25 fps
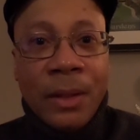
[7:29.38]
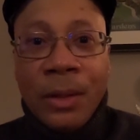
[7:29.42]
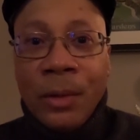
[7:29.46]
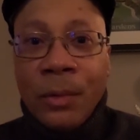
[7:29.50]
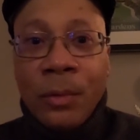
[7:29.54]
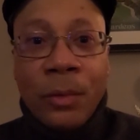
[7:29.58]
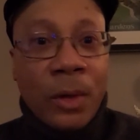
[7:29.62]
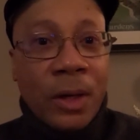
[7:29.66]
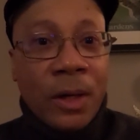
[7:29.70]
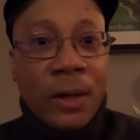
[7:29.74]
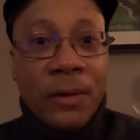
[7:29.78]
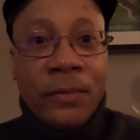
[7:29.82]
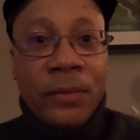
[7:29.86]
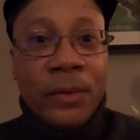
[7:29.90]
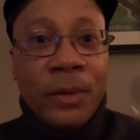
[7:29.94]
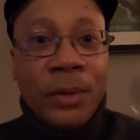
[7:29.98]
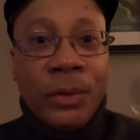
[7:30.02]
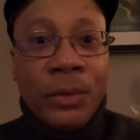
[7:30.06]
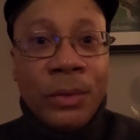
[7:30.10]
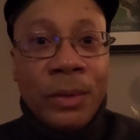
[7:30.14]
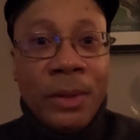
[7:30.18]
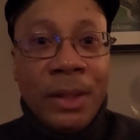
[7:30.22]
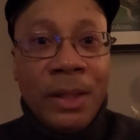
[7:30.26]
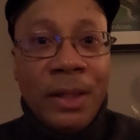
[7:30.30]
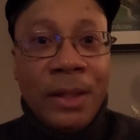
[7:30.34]
Wherever
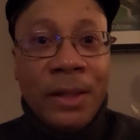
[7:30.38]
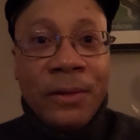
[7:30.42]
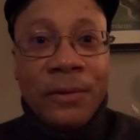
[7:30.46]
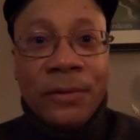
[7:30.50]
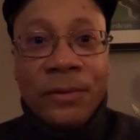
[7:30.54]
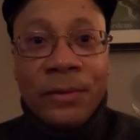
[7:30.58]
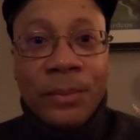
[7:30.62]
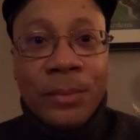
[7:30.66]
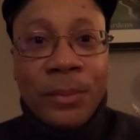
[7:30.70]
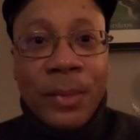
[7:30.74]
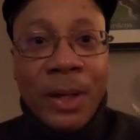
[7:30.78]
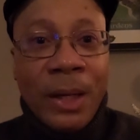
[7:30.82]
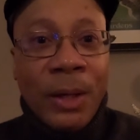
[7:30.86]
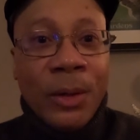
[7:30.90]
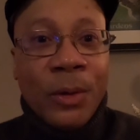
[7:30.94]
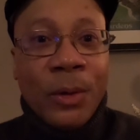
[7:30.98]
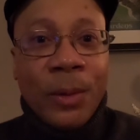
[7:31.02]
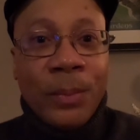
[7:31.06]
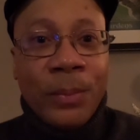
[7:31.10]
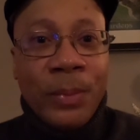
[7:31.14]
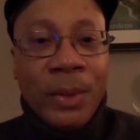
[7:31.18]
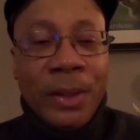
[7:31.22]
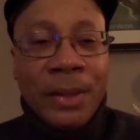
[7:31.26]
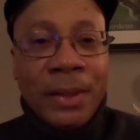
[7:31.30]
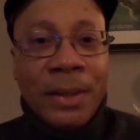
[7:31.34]
you live, my
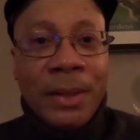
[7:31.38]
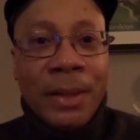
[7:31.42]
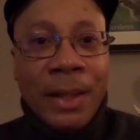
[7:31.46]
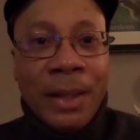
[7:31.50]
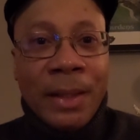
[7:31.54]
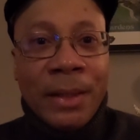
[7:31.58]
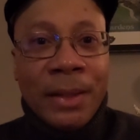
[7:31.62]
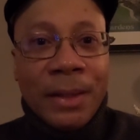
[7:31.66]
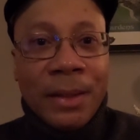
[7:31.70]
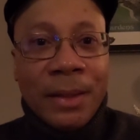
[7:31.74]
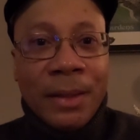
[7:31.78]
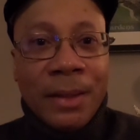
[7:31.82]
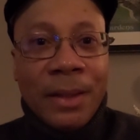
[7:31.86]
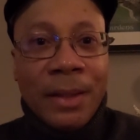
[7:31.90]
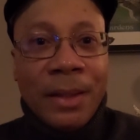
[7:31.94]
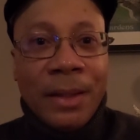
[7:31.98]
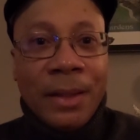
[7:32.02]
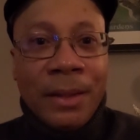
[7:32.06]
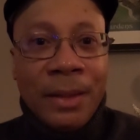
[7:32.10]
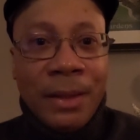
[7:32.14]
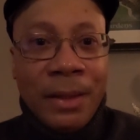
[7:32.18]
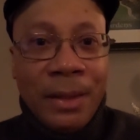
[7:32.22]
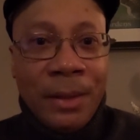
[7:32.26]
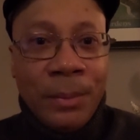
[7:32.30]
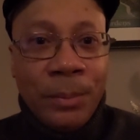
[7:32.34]
hope is that
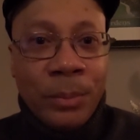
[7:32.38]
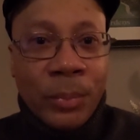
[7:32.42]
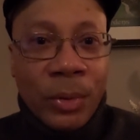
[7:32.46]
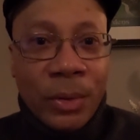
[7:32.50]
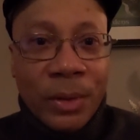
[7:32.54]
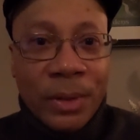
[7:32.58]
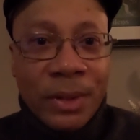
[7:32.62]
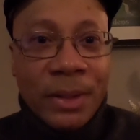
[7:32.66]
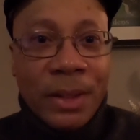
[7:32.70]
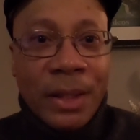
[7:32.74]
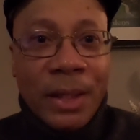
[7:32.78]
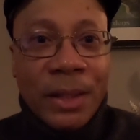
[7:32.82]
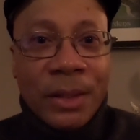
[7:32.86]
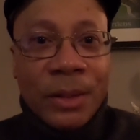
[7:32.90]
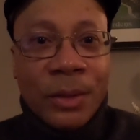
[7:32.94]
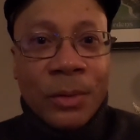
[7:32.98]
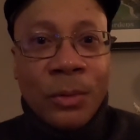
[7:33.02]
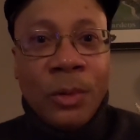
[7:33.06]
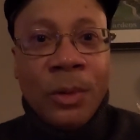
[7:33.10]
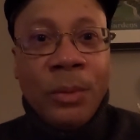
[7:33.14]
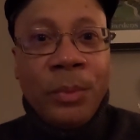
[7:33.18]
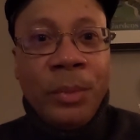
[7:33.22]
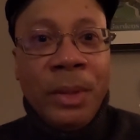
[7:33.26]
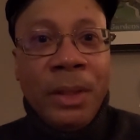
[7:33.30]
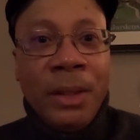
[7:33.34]
the process
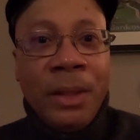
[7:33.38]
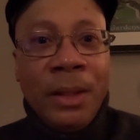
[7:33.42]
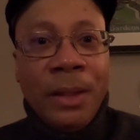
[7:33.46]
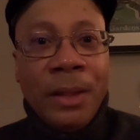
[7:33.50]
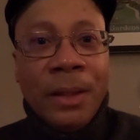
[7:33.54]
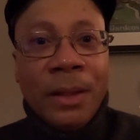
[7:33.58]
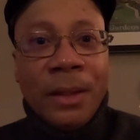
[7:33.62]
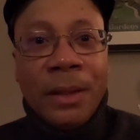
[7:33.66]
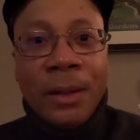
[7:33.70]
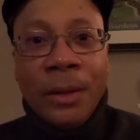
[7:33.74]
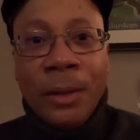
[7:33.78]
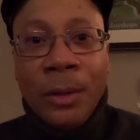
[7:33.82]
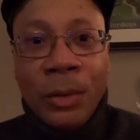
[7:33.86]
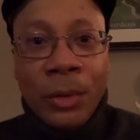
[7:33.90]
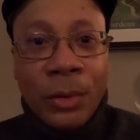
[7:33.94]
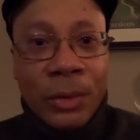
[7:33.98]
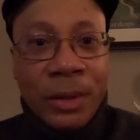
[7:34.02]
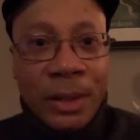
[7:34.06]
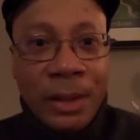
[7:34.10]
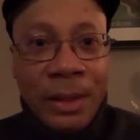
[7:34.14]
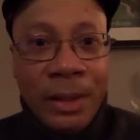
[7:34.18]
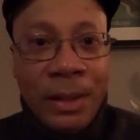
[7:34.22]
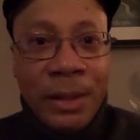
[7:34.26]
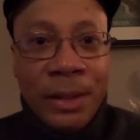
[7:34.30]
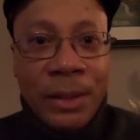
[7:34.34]
would be a
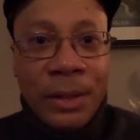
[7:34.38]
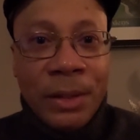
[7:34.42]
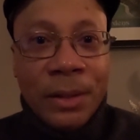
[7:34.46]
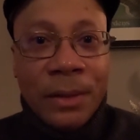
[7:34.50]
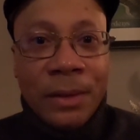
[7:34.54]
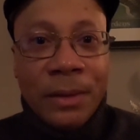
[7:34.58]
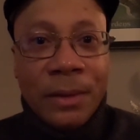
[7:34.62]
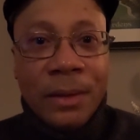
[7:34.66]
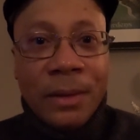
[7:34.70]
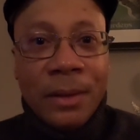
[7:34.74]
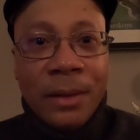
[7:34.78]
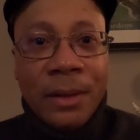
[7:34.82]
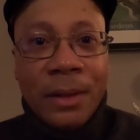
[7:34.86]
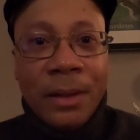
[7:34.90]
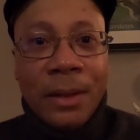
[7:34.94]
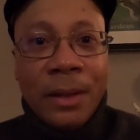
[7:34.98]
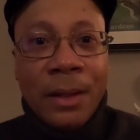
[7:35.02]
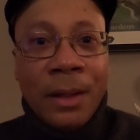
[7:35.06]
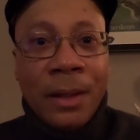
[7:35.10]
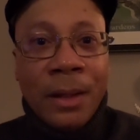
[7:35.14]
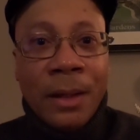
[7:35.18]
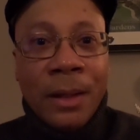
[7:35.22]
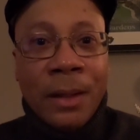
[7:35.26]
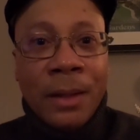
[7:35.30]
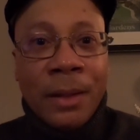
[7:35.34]
lot easier
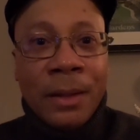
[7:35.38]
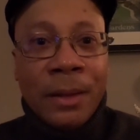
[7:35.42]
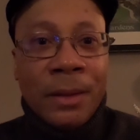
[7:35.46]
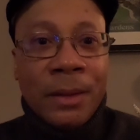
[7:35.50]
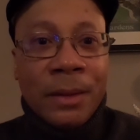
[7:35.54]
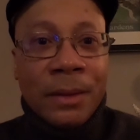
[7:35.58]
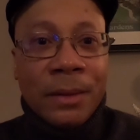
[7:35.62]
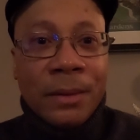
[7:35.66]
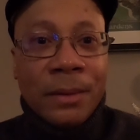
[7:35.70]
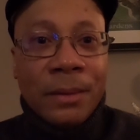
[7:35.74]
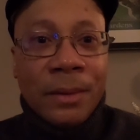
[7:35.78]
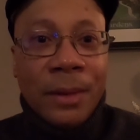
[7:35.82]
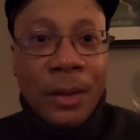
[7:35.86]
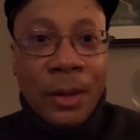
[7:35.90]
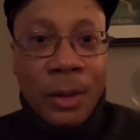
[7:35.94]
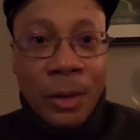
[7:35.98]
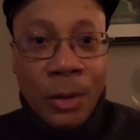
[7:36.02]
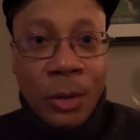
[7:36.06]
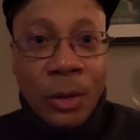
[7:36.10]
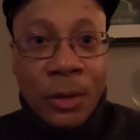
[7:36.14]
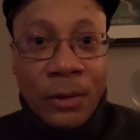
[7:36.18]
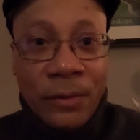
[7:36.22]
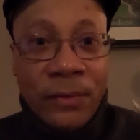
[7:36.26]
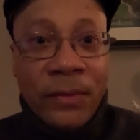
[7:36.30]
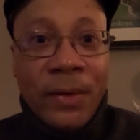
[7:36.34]
and a
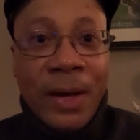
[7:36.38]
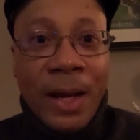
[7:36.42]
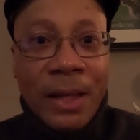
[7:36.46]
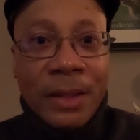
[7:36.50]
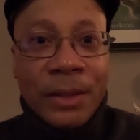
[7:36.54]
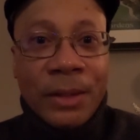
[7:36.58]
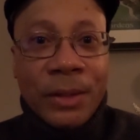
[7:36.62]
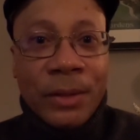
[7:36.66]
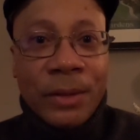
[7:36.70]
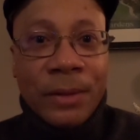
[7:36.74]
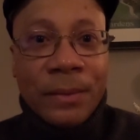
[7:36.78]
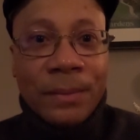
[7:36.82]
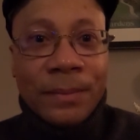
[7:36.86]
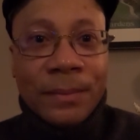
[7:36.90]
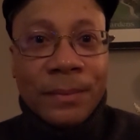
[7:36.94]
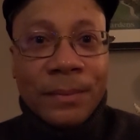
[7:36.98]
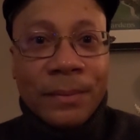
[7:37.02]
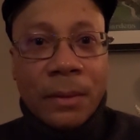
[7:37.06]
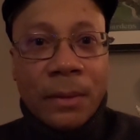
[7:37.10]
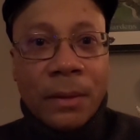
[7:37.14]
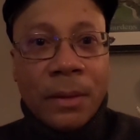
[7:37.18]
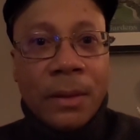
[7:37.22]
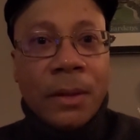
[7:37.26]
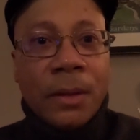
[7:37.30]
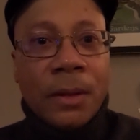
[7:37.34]
lot faster.
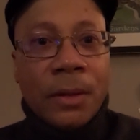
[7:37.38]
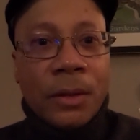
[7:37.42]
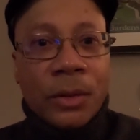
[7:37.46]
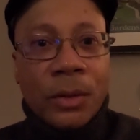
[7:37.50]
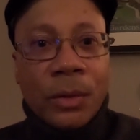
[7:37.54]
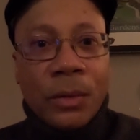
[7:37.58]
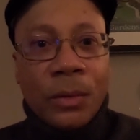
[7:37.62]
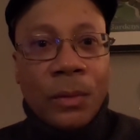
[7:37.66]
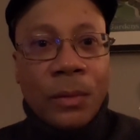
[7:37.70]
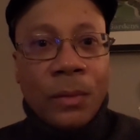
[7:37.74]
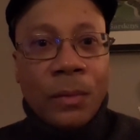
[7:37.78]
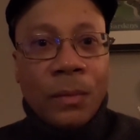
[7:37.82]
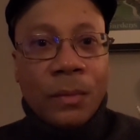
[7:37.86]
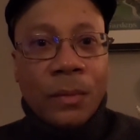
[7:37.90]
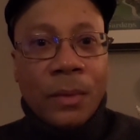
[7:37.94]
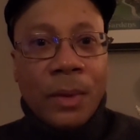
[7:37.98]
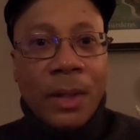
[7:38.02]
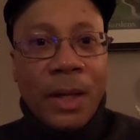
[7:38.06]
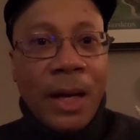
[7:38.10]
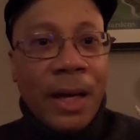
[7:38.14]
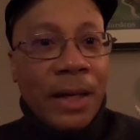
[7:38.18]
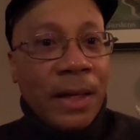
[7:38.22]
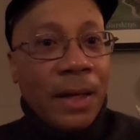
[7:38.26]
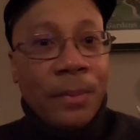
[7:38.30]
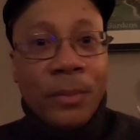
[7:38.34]
So
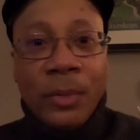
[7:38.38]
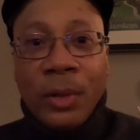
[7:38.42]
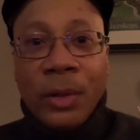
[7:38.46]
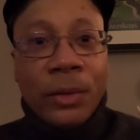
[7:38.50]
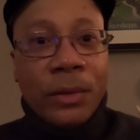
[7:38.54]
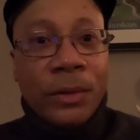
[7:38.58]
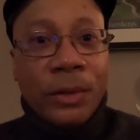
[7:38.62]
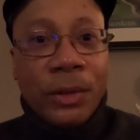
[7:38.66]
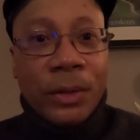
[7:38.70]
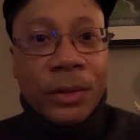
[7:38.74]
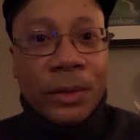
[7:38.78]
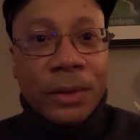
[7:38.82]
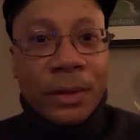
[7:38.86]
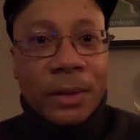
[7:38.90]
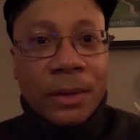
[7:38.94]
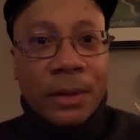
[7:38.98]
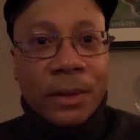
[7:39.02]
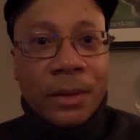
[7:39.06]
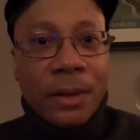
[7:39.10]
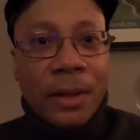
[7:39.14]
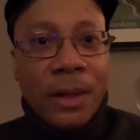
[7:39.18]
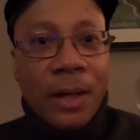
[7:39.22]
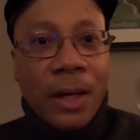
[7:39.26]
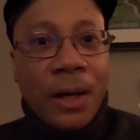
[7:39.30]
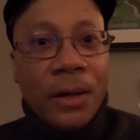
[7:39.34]
I am curious,
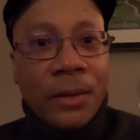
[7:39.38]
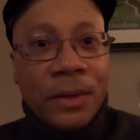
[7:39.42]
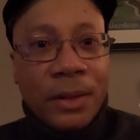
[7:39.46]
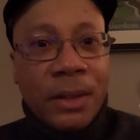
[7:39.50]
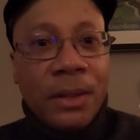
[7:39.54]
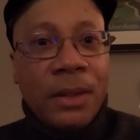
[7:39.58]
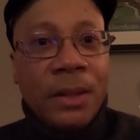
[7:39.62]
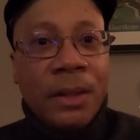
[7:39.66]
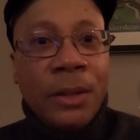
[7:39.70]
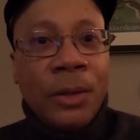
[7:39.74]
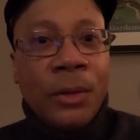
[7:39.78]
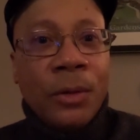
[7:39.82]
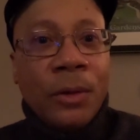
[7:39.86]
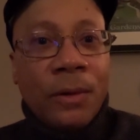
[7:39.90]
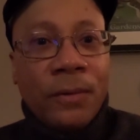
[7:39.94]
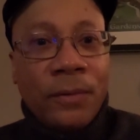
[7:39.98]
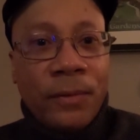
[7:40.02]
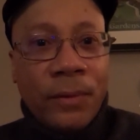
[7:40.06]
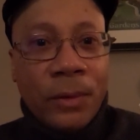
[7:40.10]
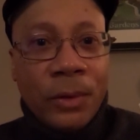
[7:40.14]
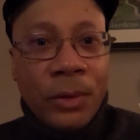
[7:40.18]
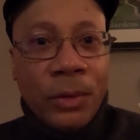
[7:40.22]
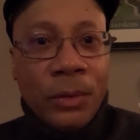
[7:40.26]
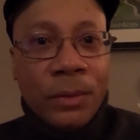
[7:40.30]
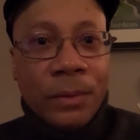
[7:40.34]
how did it go
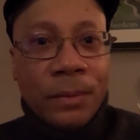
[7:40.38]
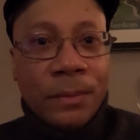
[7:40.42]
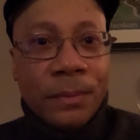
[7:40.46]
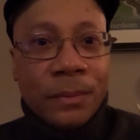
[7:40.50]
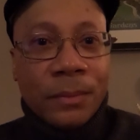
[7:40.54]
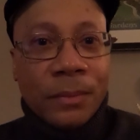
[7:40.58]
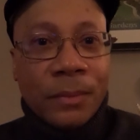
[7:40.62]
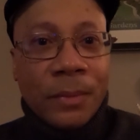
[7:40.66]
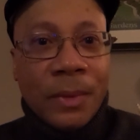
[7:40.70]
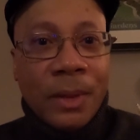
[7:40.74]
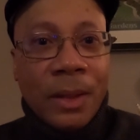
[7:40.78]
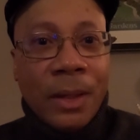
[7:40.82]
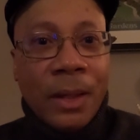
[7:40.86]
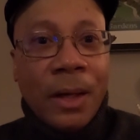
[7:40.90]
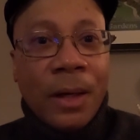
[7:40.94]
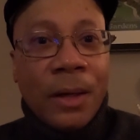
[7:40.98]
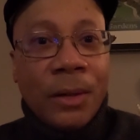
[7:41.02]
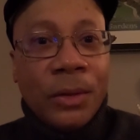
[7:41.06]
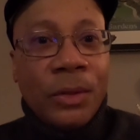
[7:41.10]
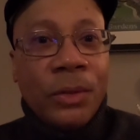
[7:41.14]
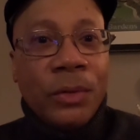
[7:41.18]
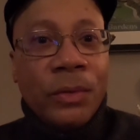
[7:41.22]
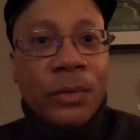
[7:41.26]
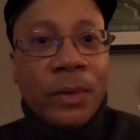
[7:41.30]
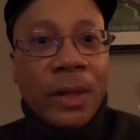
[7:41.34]
for you?
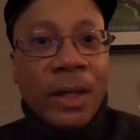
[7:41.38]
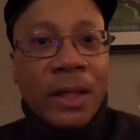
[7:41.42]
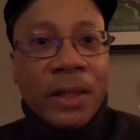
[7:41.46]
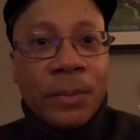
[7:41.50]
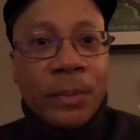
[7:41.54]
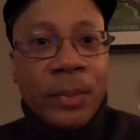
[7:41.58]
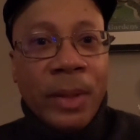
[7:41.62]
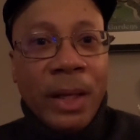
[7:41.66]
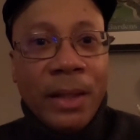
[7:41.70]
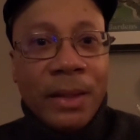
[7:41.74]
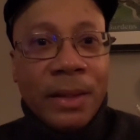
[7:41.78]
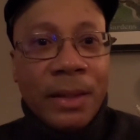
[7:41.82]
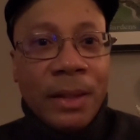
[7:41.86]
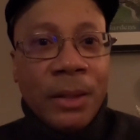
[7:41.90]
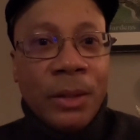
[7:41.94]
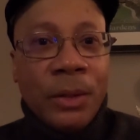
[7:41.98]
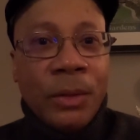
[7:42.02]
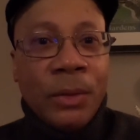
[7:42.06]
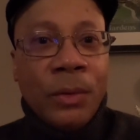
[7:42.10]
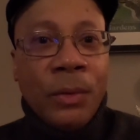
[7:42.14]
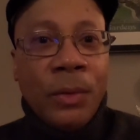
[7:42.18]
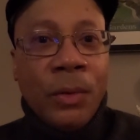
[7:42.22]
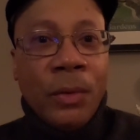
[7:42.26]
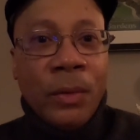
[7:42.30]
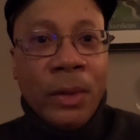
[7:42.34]
How do you expect it
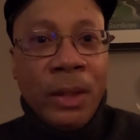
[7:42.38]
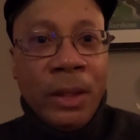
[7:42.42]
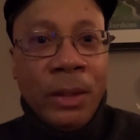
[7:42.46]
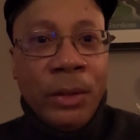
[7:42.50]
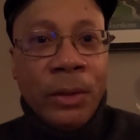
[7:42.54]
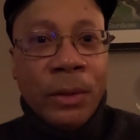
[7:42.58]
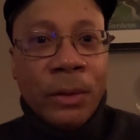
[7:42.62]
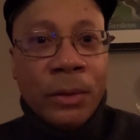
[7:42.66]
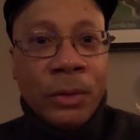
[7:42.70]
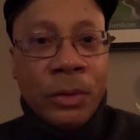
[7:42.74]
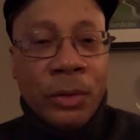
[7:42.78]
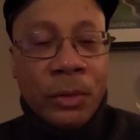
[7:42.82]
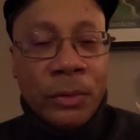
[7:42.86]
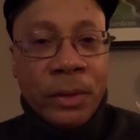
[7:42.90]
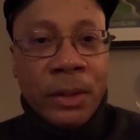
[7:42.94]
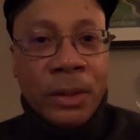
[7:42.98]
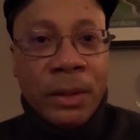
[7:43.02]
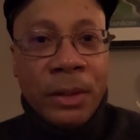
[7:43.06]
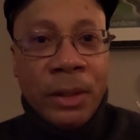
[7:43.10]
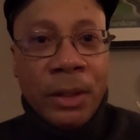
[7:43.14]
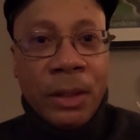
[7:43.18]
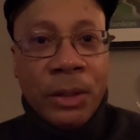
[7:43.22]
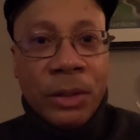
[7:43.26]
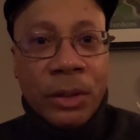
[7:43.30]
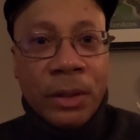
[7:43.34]
to go in your
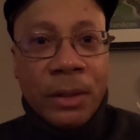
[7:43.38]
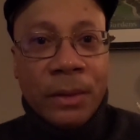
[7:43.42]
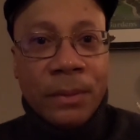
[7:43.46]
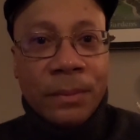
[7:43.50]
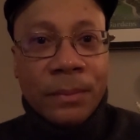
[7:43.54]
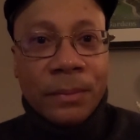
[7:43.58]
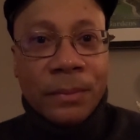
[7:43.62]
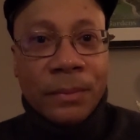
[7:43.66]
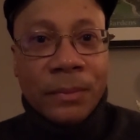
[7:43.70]
jurisdiction?